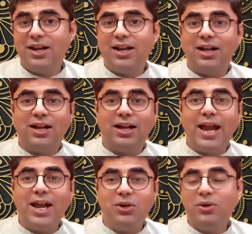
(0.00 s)

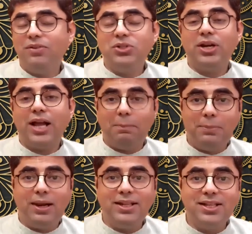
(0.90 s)
and to eventually
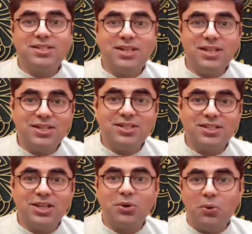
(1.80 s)
apply these teachings in
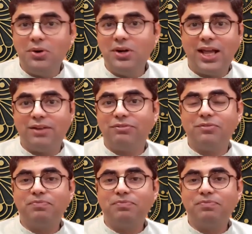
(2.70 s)
their own life